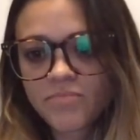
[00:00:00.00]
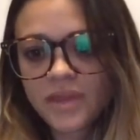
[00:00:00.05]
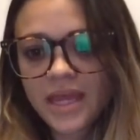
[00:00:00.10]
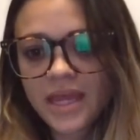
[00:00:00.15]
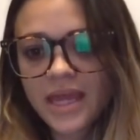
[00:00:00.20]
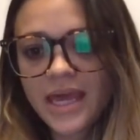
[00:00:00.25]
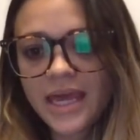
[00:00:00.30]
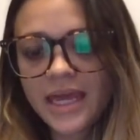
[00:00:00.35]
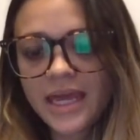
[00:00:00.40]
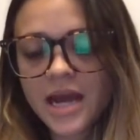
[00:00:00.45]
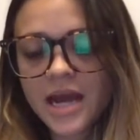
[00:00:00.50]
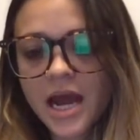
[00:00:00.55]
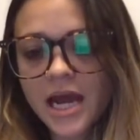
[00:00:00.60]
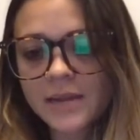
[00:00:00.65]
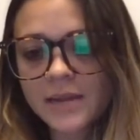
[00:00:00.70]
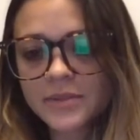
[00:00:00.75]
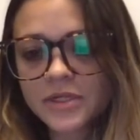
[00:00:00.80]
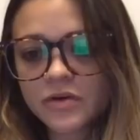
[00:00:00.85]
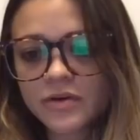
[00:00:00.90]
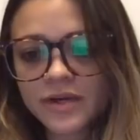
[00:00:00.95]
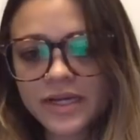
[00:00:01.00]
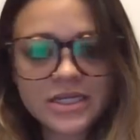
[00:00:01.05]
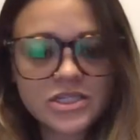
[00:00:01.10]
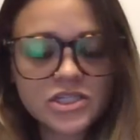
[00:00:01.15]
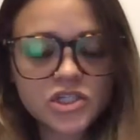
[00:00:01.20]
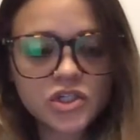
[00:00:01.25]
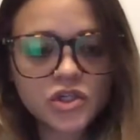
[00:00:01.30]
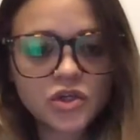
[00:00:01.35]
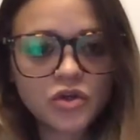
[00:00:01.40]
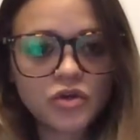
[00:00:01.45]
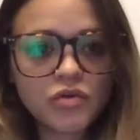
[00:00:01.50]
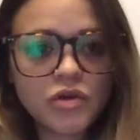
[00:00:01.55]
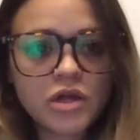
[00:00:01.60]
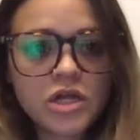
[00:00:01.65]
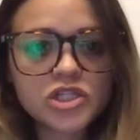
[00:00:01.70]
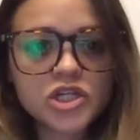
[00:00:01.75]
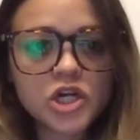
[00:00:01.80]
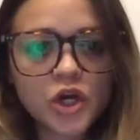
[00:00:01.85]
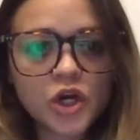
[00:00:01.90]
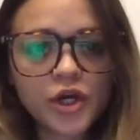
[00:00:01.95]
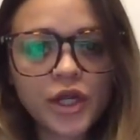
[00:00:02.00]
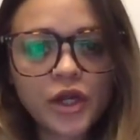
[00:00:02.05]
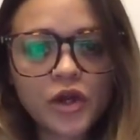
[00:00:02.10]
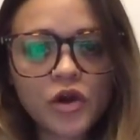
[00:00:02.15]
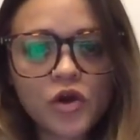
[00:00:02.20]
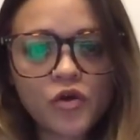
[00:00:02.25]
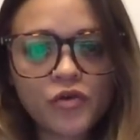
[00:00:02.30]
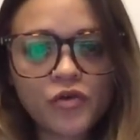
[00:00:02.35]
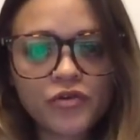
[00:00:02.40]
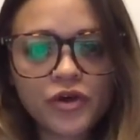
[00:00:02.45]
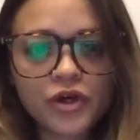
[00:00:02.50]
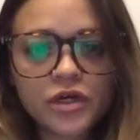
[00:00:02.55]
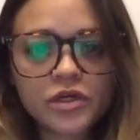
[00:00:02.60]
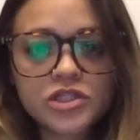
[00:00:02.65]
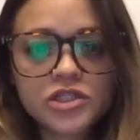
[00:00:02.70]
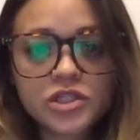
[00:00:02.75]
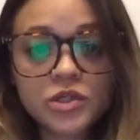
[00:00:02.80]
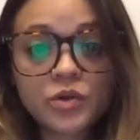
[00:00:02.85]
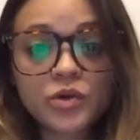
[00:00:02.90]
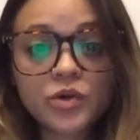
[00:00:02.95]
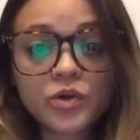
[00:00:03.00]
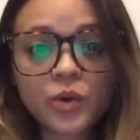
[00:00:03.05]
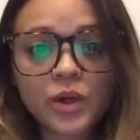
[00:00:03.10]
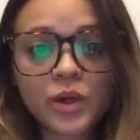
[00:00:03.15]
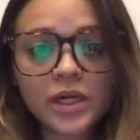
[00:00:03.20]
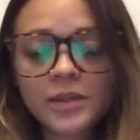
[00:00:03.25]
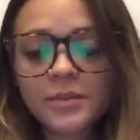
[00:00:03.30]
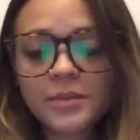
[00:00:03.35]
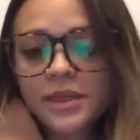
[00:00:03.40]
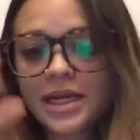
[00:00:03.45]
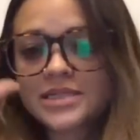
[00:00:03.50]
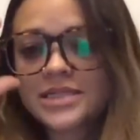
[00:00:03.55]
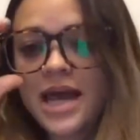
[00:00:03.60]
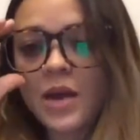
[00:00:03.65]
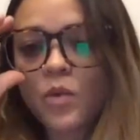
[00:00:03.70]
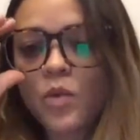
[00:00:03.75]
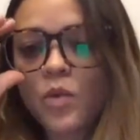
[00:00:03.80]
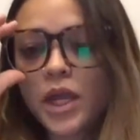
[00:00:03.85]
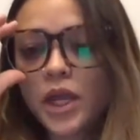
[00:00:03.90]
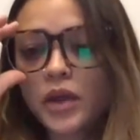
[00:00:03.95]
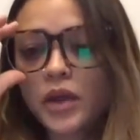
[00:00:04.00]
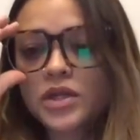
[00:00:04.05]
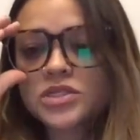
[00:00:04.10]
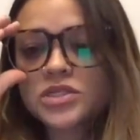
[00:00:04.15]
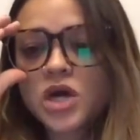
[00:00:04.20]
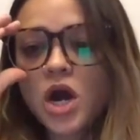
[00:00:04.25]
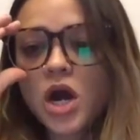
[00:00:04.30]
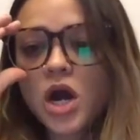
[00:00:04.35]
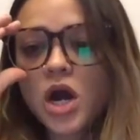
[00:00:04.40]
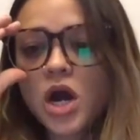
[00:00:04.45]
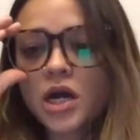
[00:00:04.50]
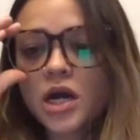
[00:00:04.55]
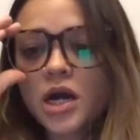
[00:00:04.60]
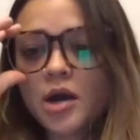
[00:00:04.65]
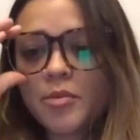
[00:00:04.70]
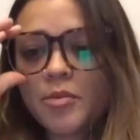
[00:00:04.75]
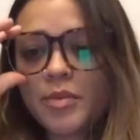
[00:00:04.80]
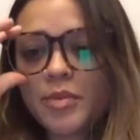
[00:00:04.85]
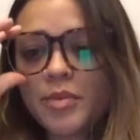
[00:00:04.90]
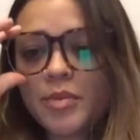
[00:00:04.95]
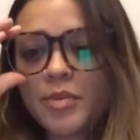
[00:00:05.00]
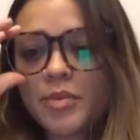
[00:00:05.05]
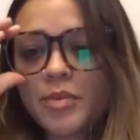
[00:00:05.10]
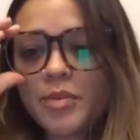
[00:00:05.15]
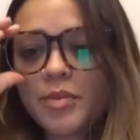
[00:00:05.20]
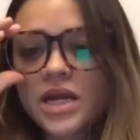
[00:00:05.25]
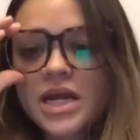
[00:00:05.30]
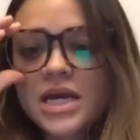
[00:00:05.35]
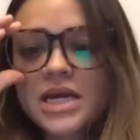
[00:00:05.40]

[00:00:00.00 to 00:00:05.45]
and I'm going to turn it over to Kourtney because I want you to talk about